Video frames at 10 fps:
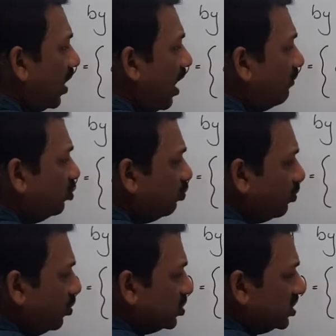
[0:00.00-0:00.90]
have to
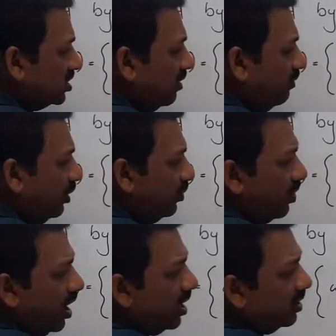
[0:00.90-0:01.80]
process
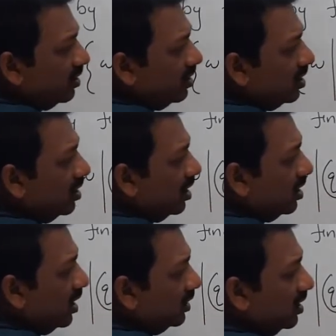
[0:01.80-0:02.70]
W, and here
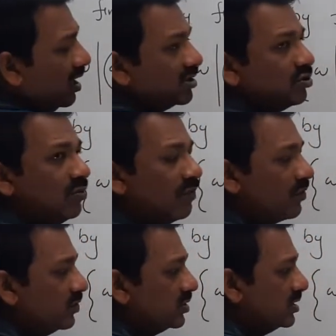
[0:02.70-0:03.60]
nothing has to be
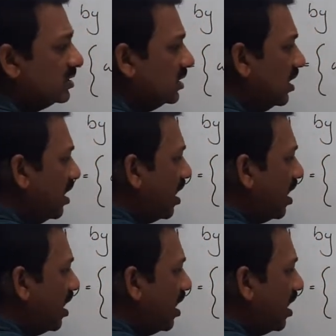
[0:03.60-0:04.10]
processed,